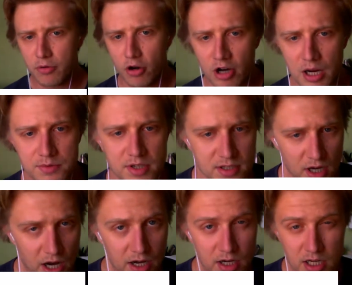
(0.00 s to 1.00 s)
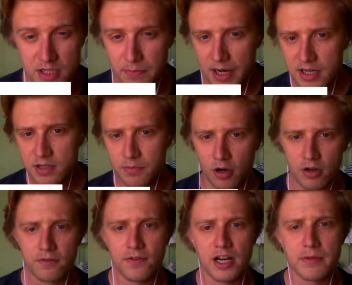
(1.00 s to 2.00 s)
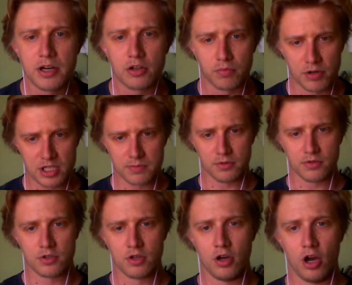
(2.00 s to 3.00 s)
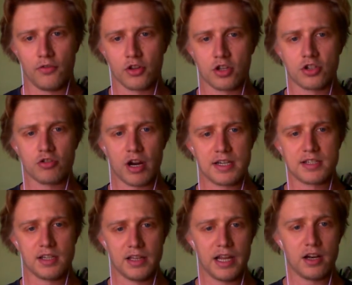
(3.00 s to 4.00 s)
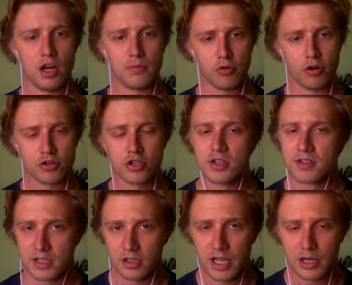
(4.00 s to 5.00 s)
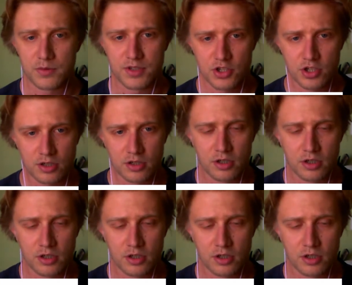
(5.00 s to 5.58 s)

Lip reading: program's design is based upon fundamental principles of the constraints-led approach to skill acquisition.